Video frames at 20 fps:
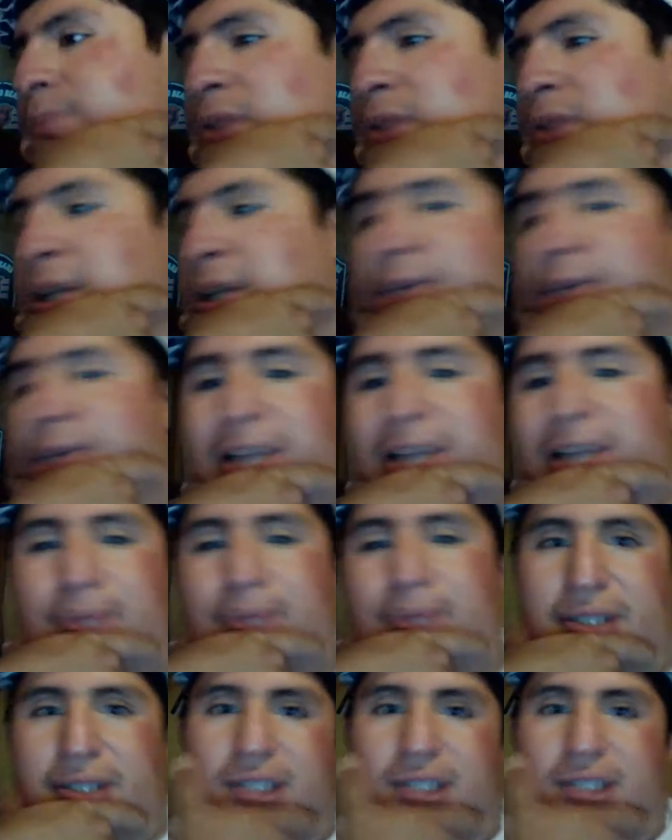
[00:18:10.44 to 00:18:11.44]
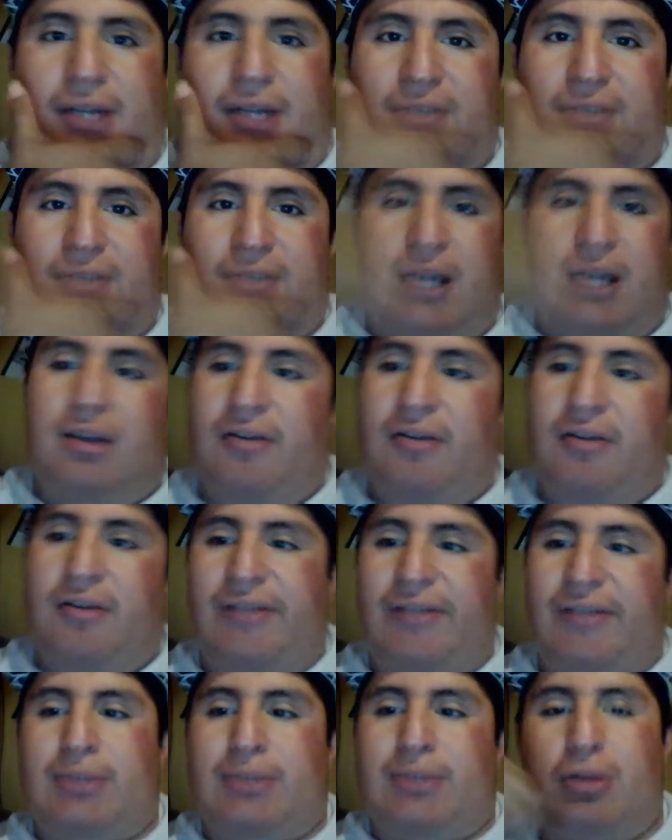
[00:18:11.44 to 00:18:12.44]
There's investment on the South Side.
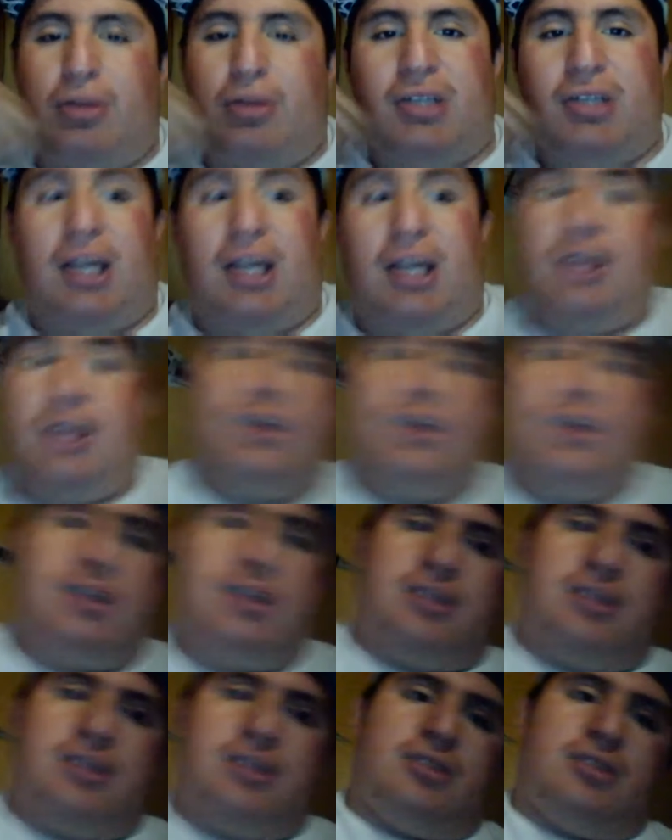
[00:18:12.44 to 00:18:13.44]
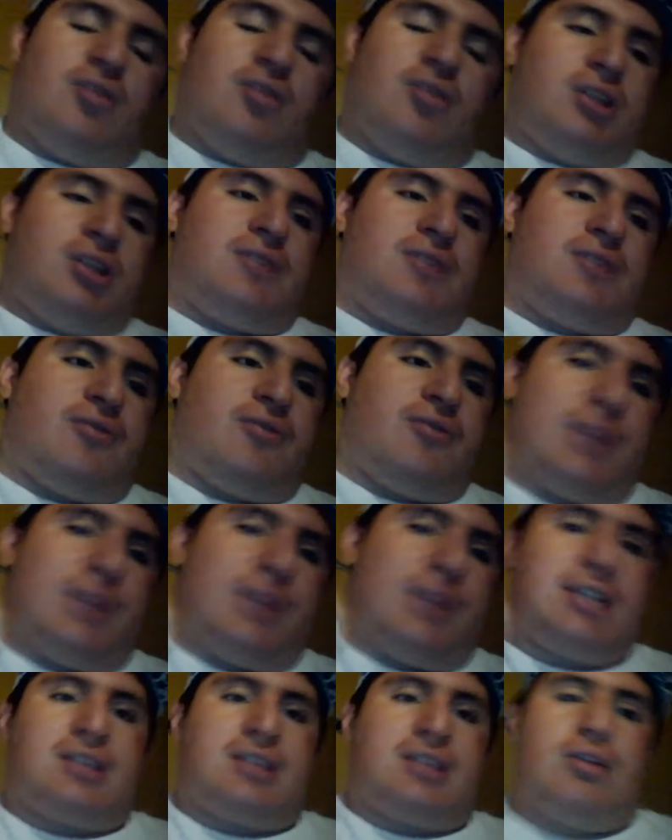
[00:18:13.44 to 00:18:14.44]
Investment on the other side. The ownership of the Rickets
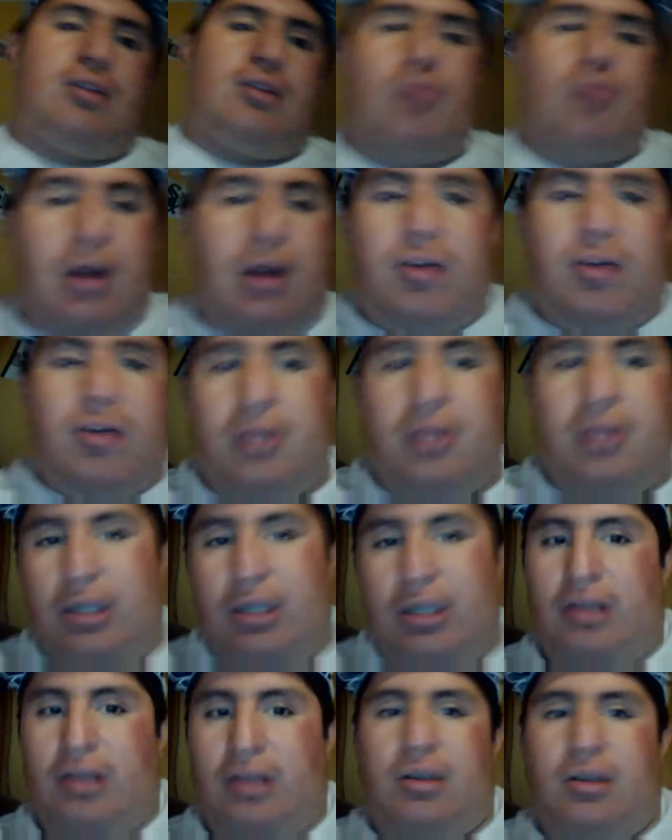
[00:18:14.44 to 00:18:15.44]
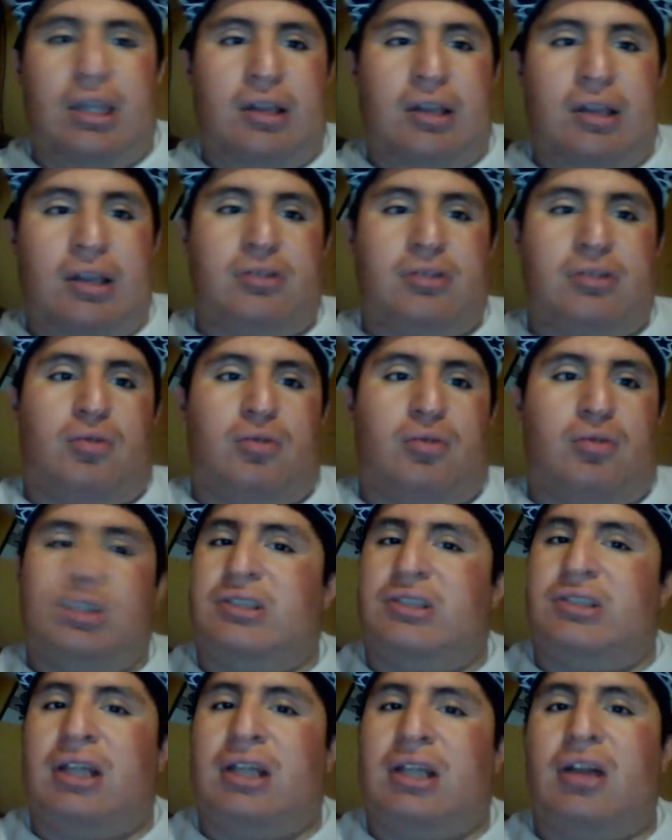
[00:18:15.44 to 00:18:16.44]
can do well. There's no worse
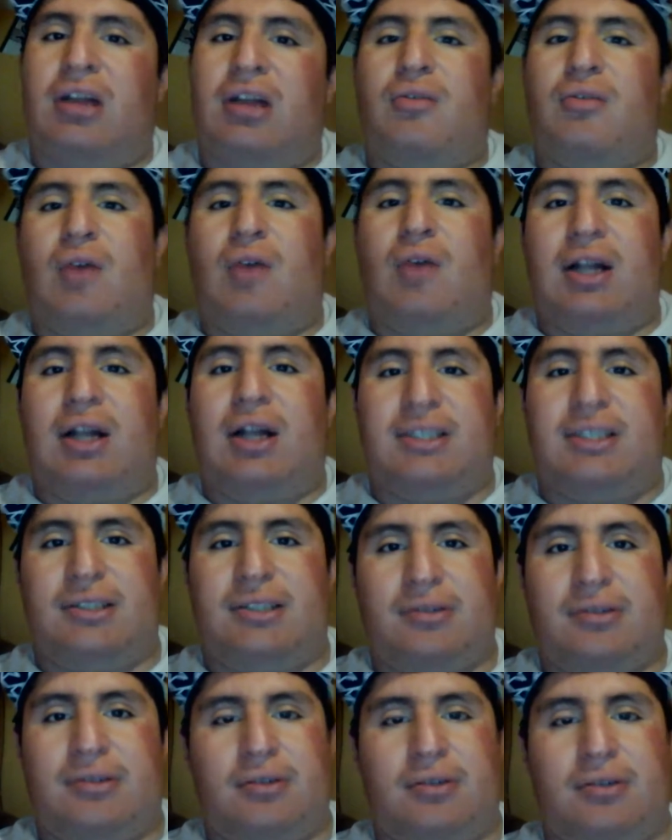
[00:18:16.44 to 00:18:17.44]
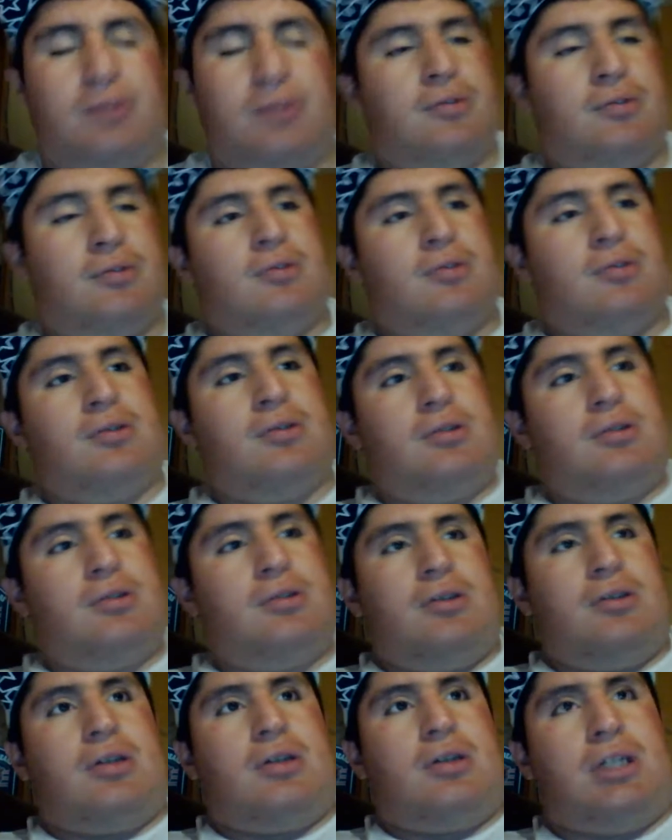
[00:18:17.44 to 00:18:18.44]
set of ones.
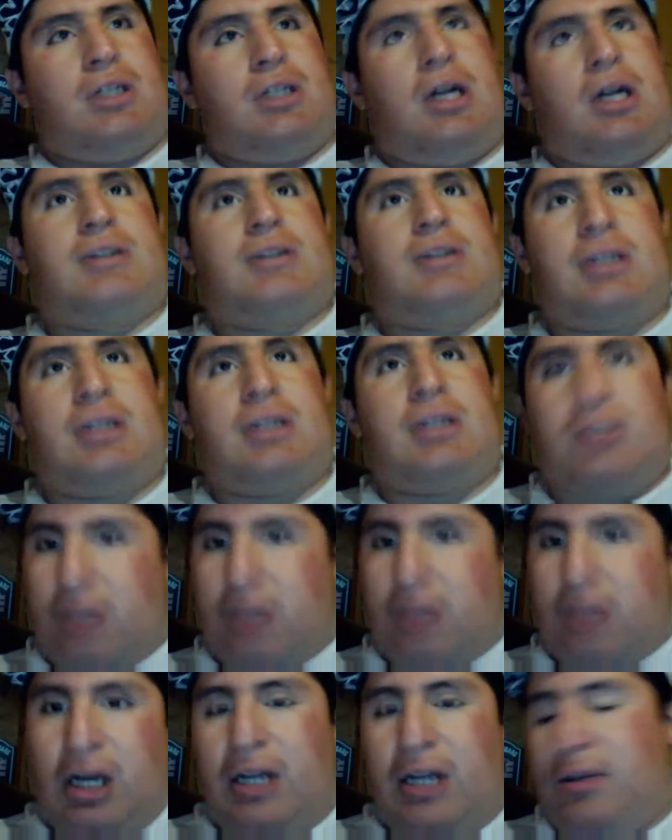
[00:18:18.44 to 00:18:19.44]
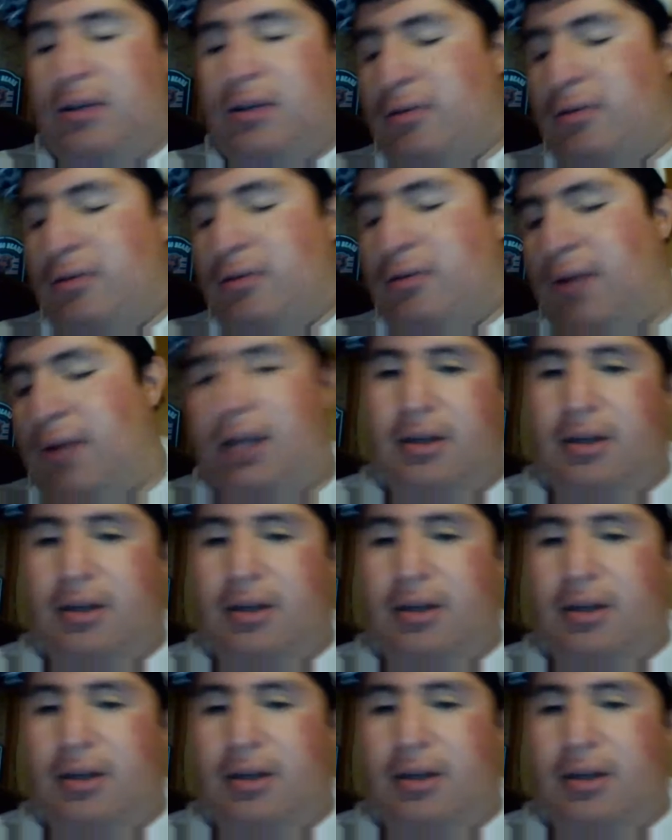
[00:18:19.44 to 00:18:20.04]
Cufflinks is gone, right?